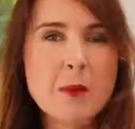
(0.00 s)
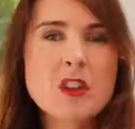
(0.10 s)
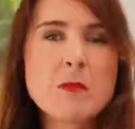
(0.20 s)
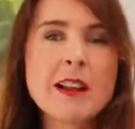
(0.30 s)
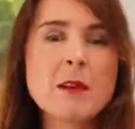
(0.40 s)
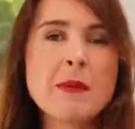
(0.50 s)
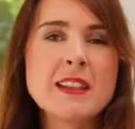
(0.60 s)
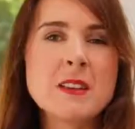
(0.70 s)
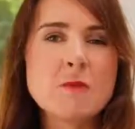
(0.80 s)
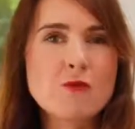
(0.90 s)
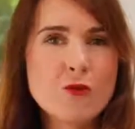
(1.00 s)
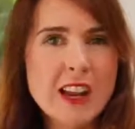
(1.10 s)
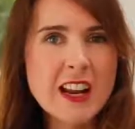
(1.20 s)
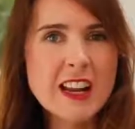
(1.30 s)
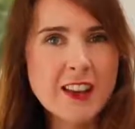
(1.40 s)
Now buttermilk makes them
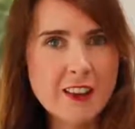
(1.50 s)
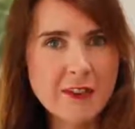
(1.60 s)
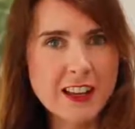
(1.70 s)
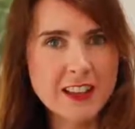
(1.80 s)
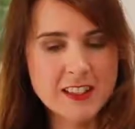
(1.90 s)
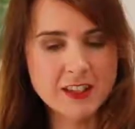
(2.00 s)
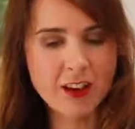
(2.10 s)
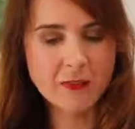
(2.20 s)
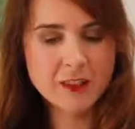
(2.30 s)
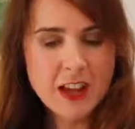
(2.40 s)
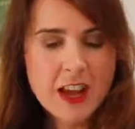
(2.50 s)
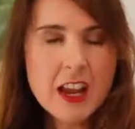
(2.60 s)
really lovely and soft.